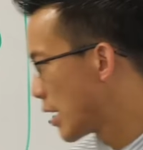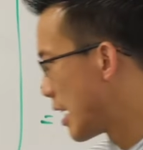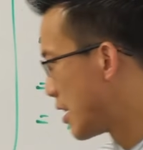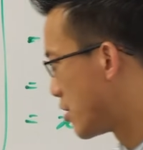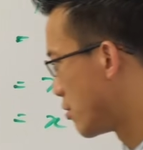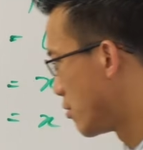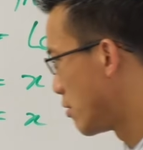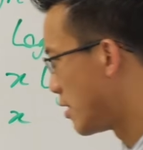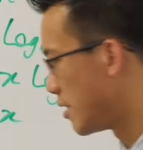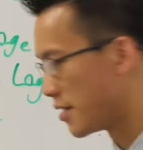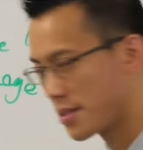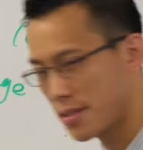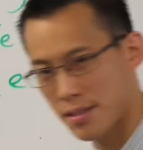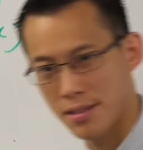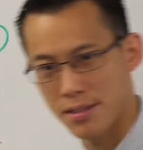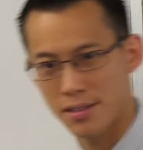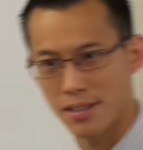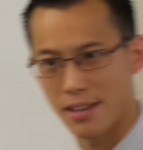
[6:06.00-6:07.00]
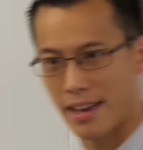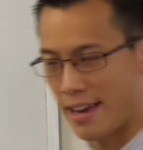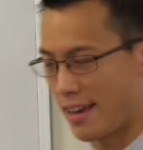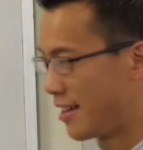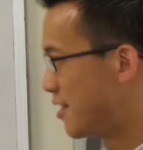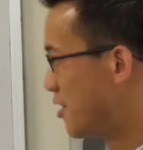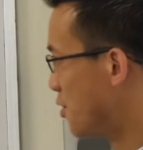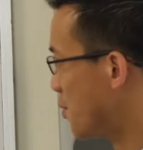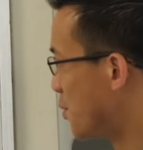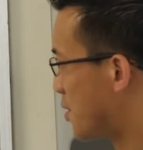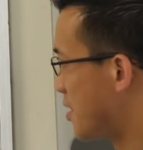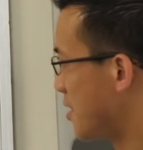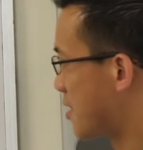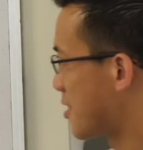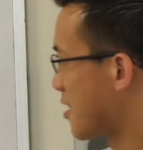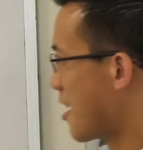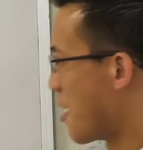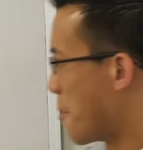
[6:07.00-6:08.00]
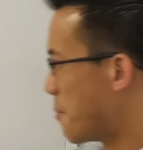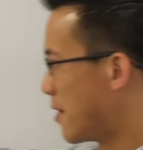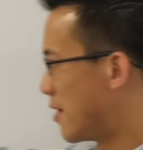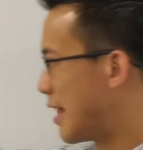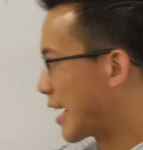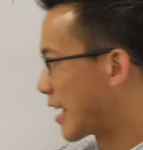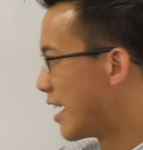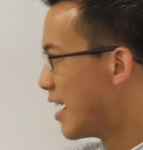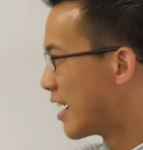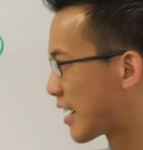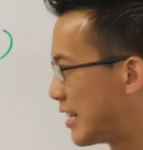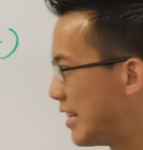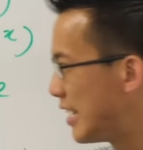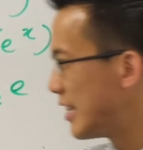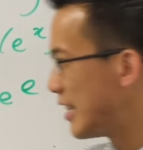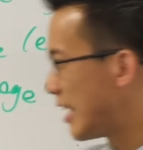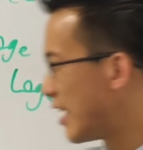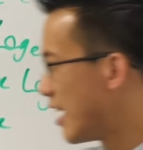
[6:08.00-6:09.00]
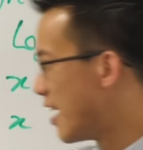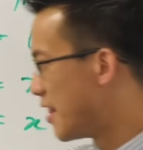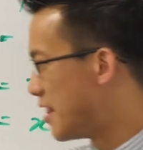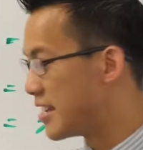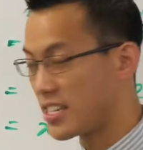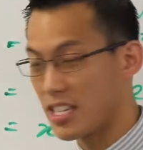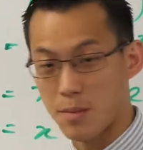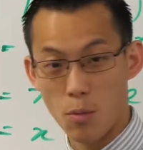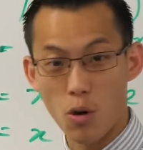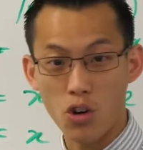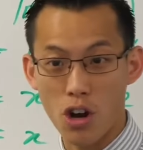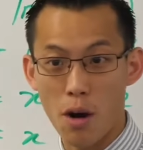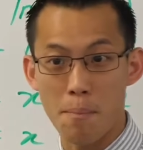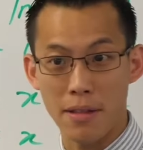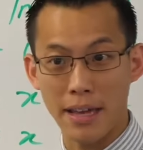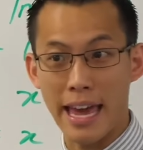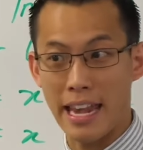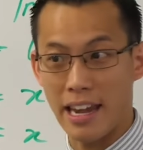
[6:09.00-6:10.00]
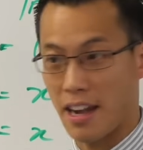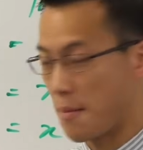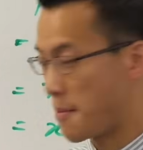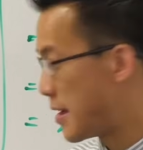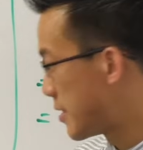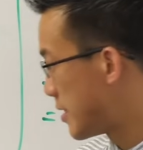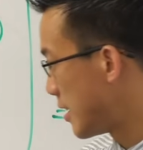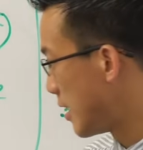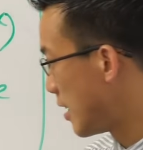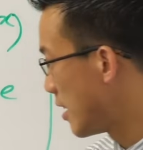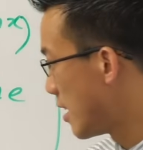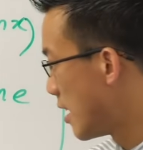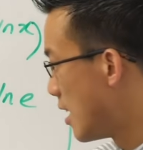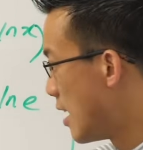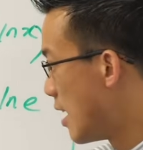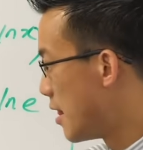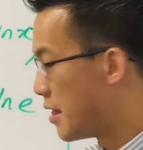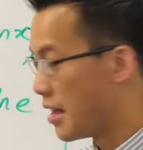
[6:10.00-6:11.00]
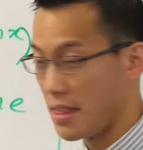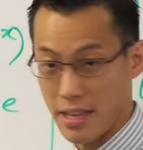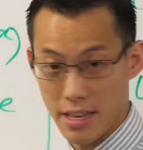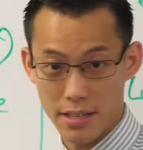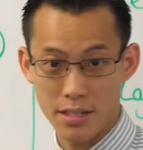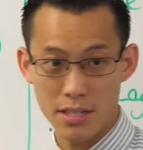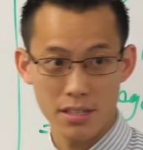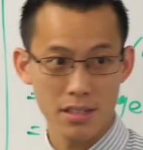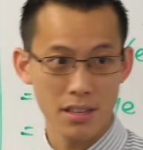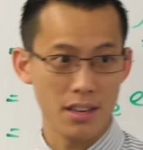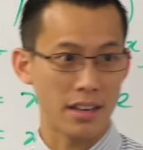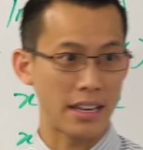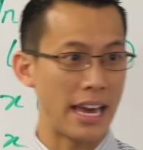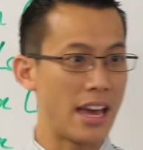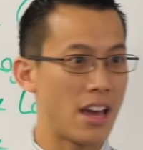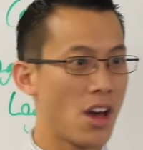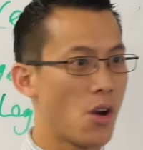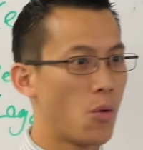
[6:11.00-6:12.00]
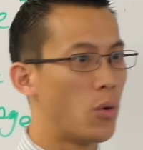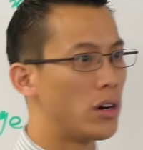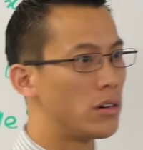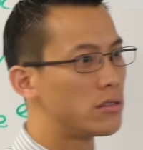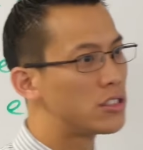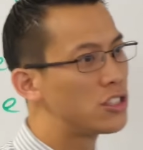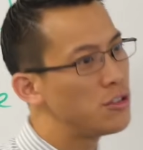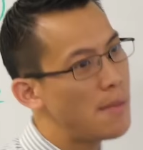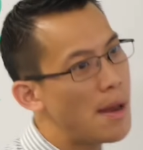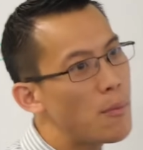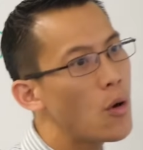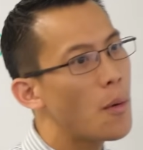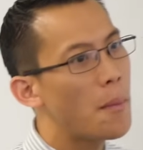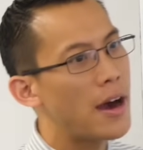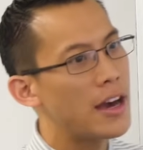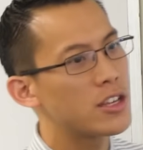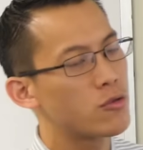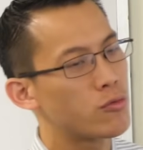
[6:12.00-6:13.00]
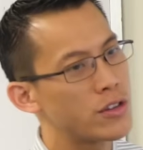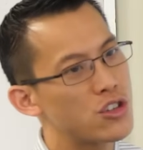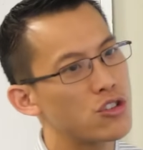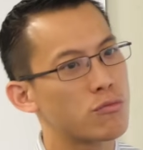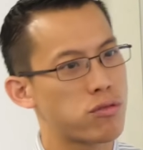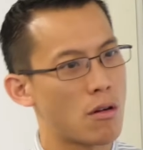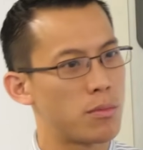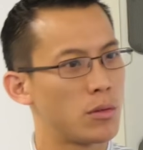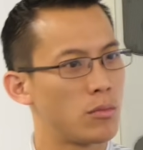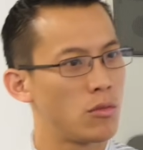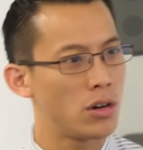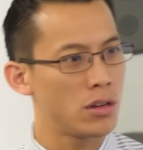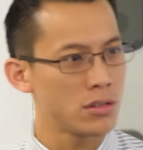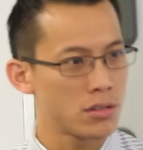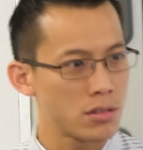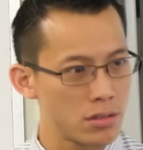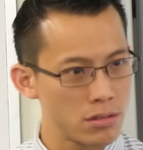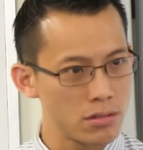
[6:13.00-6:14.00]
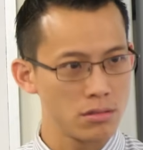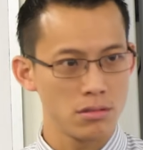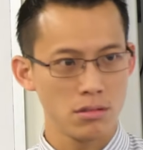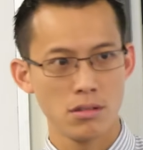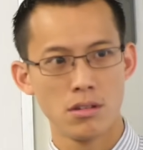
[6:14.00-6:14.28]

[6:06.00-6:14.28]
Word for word: I do this and use this, um, like clearly this is more complicated and messy than this, okay? Well, do you remember what my original problem was?